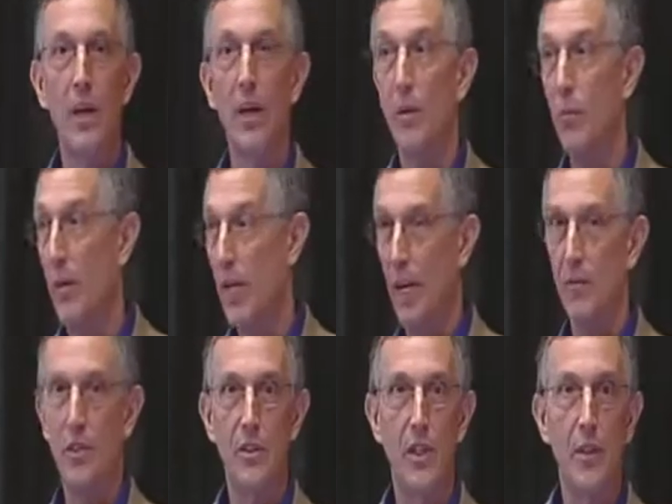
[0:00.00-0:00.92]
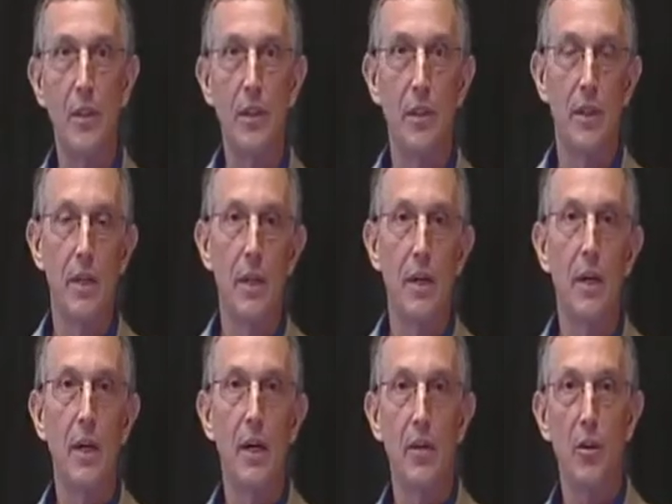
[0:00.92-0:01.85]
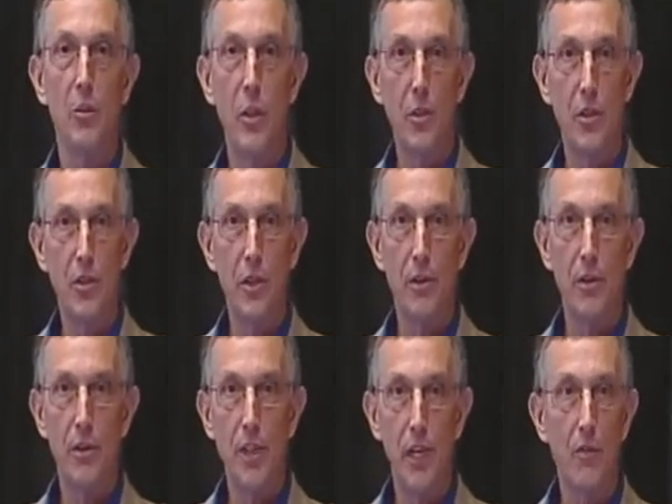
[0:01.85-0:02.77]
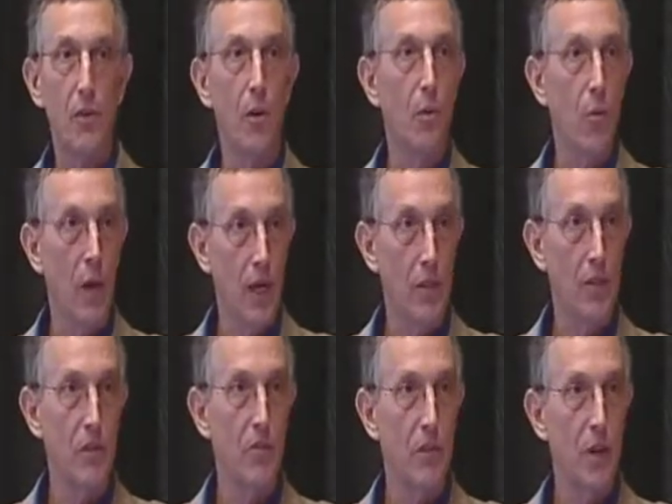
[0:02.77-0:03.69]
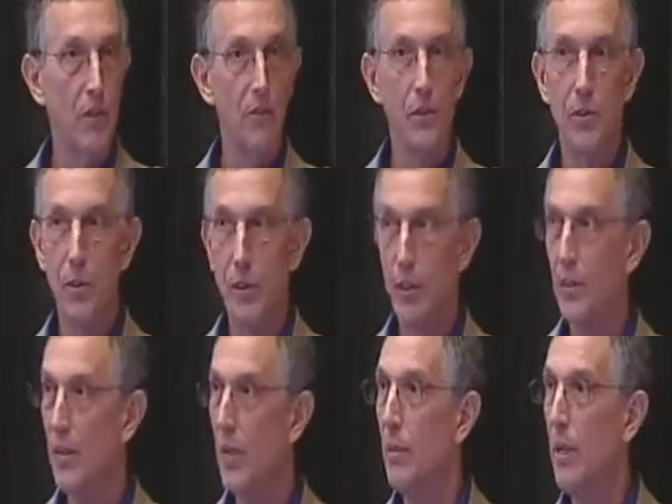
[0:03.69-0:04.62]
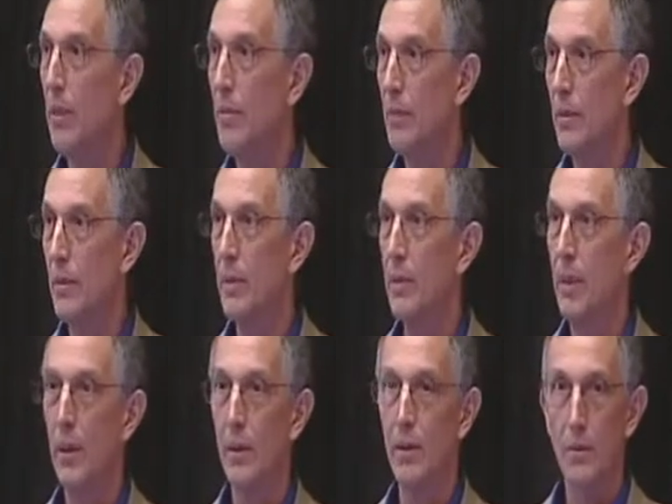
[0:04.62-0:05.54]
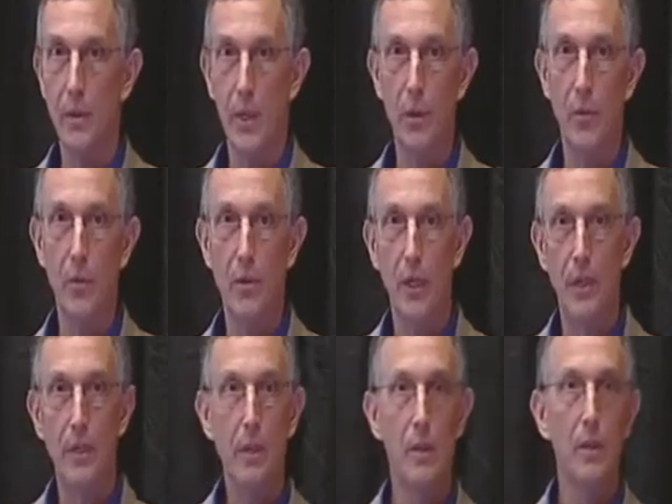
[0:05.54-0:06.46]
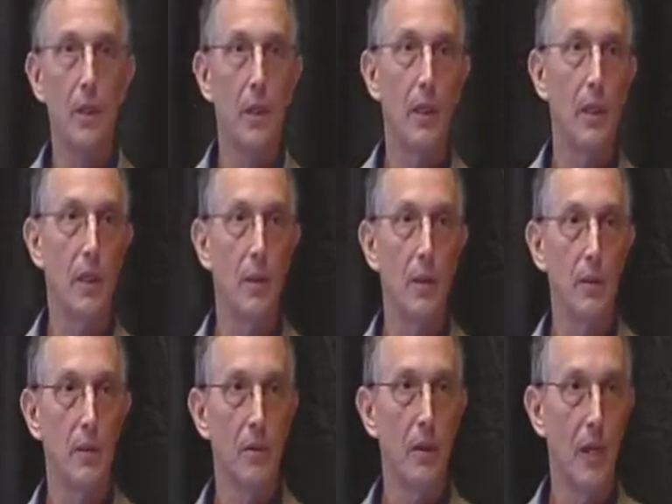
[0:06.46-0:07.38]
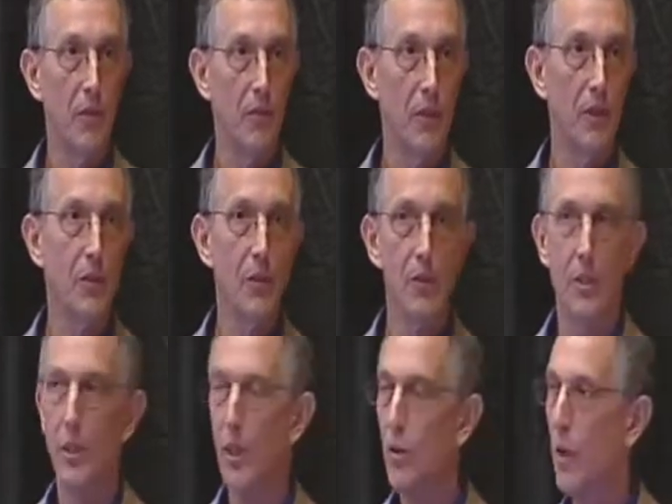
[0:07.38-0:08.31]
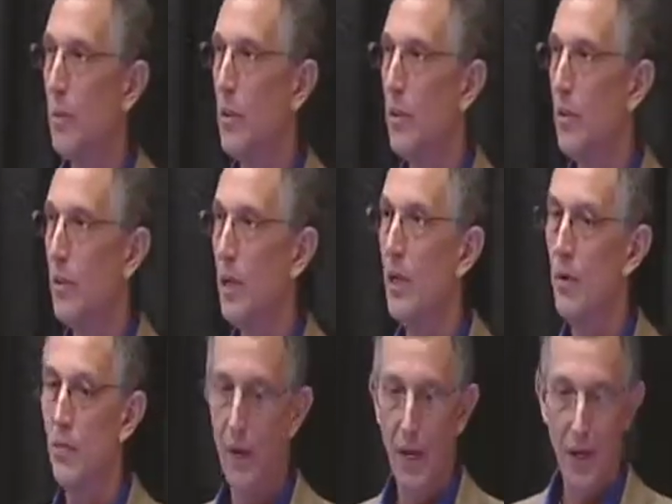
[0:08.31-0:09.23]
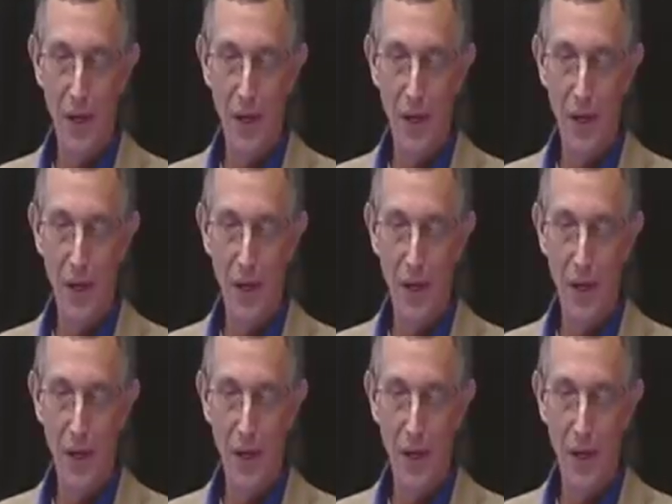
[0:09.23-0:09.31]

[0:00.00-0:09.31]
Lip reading: It may have to dim it. There may be 0 to 10 volt wires involved to doing the dimming that are within the light fixtures and the equipment itself.